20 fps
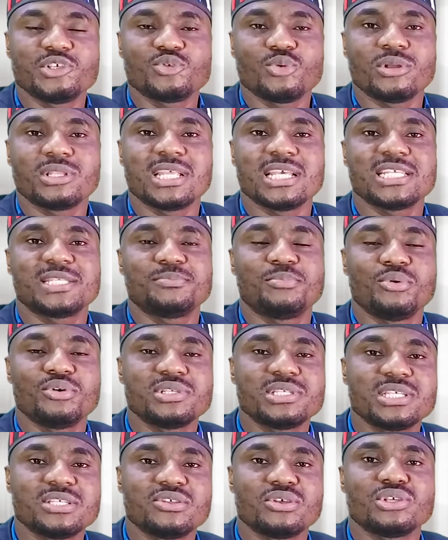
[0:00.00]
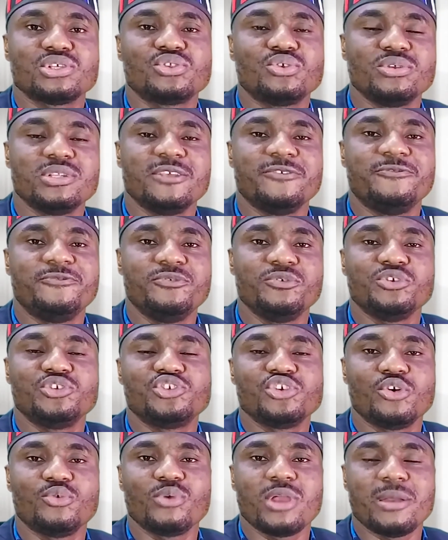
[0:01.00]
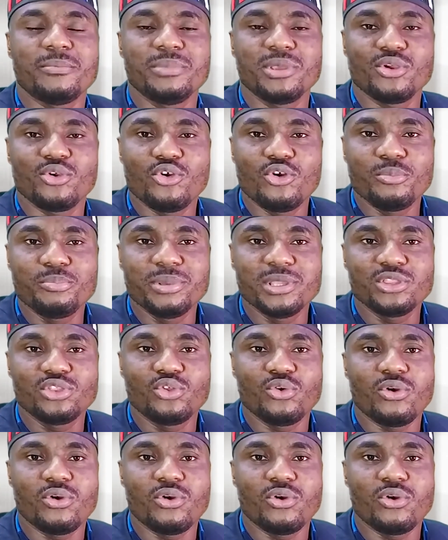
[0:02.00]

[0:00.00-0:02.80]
what exposes us to the future we have been hoping to